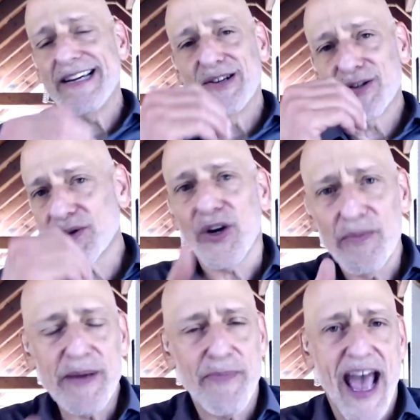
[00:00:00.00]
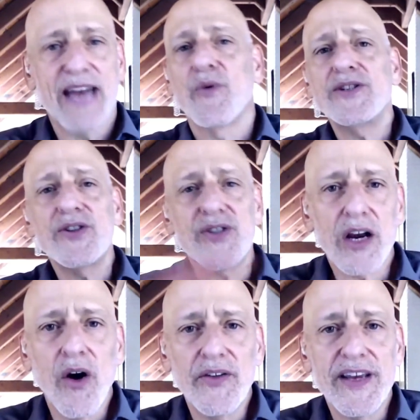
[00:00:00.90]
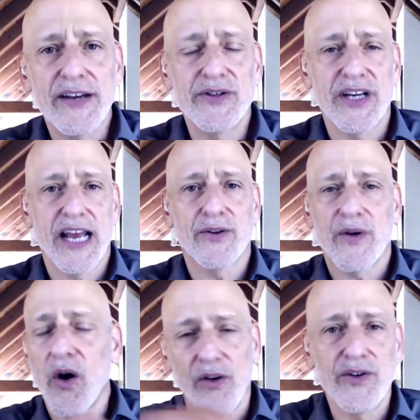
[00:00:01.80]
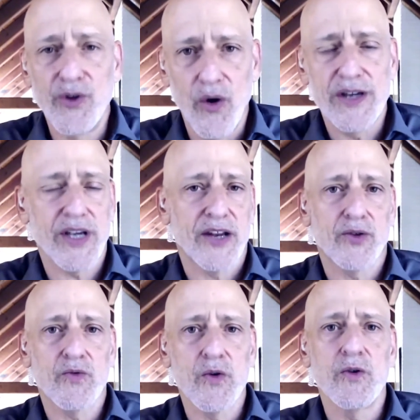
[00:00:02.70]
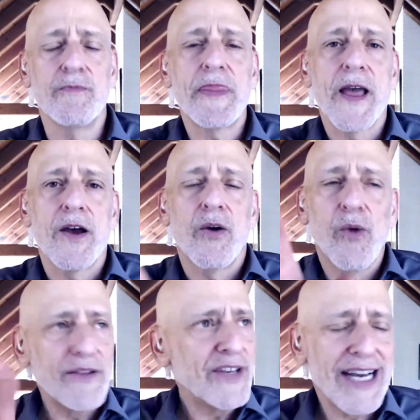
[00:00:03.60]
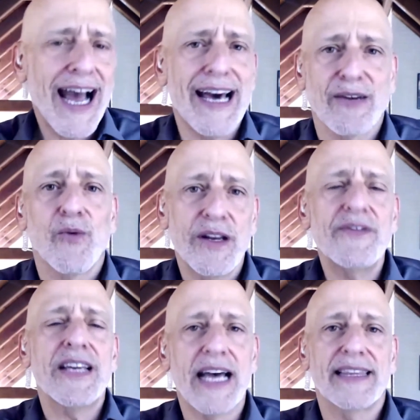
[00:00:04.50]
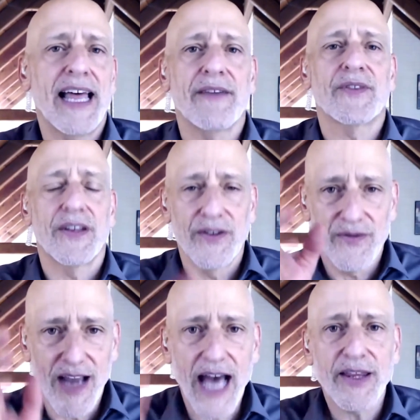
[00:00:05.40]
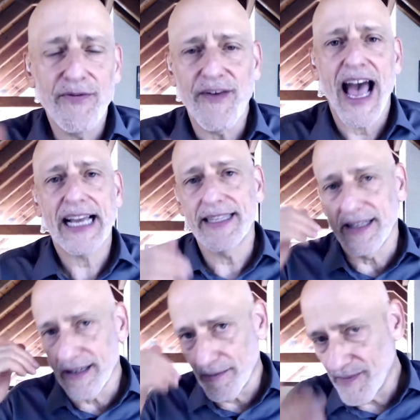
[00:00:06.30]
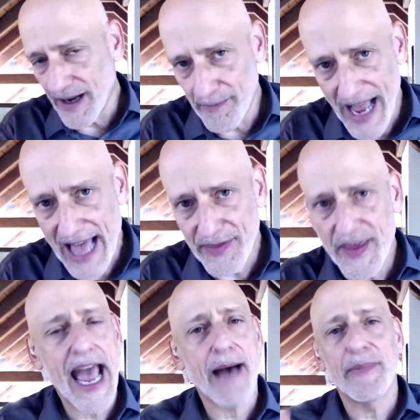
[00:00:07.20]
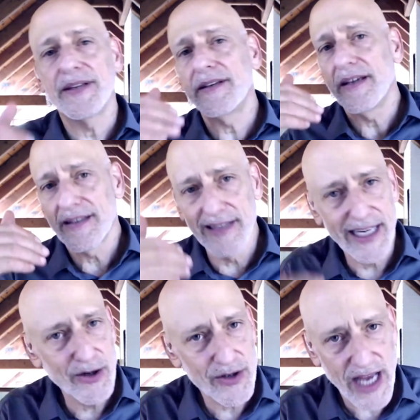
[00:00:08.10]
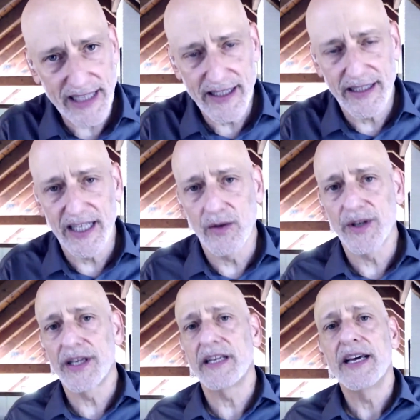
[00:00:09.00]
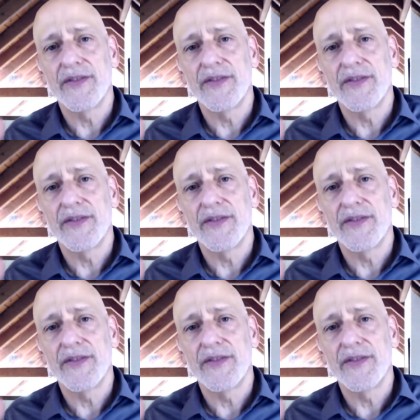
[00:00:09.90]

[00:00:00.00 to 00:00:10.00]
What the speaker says: So it's going to be bad. Once you suck all the energy out of all the noise out of the room, what have you got? What have you got left? You've got the fact that a bad thing happened. Leaders had to deal with it.